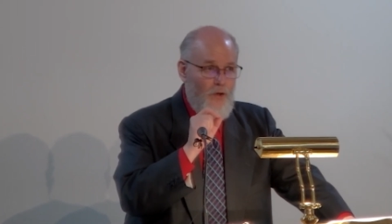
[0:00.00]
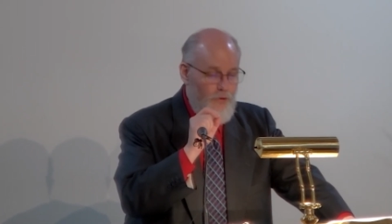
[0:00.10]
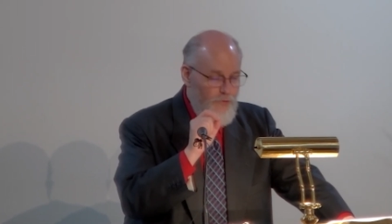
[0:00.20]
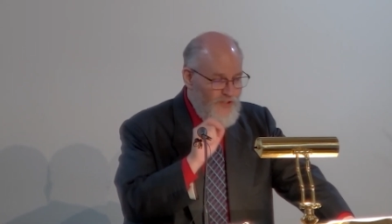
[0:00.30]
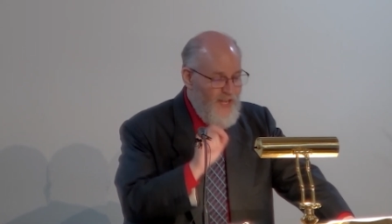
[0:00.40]

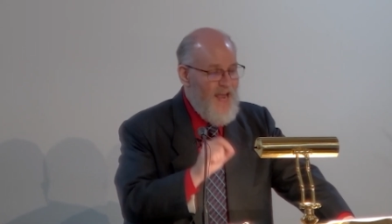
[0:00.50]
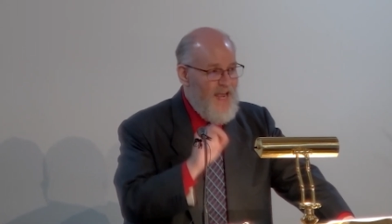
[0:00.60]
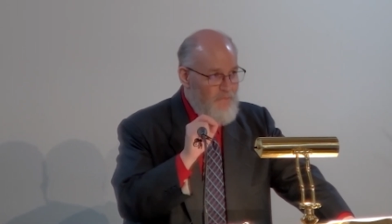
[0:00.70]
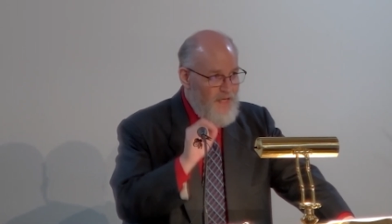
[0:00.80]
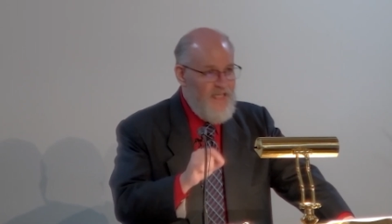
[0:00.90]
whose
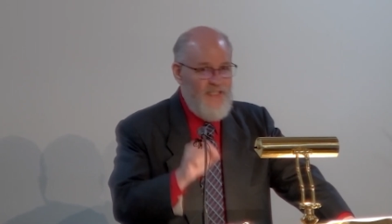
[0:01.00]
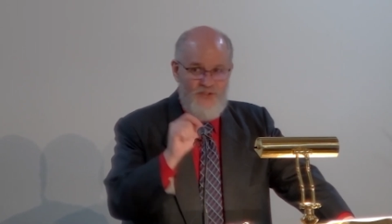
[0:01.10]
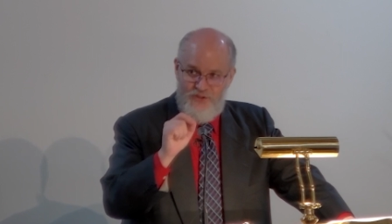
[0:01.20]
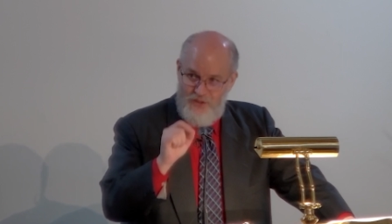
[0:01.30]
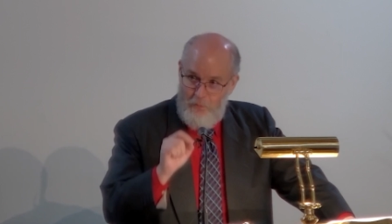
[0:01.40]
name
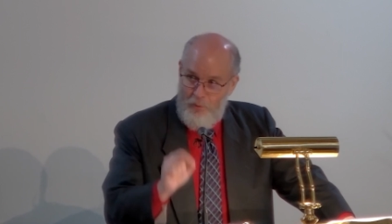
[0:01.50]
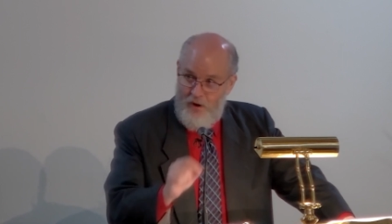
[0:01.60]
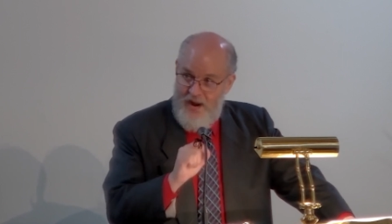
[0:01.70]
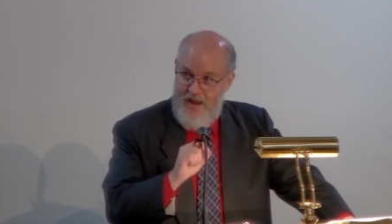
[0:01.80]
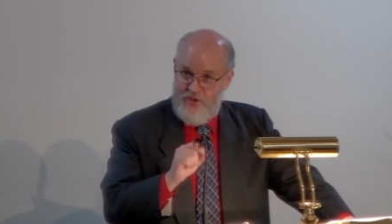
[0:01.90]
is the
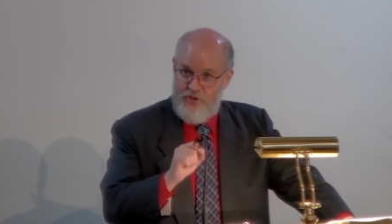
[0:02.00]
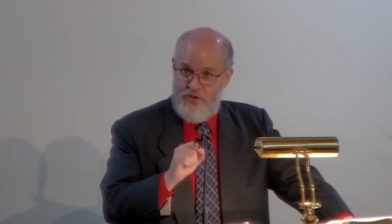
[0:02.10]
branch.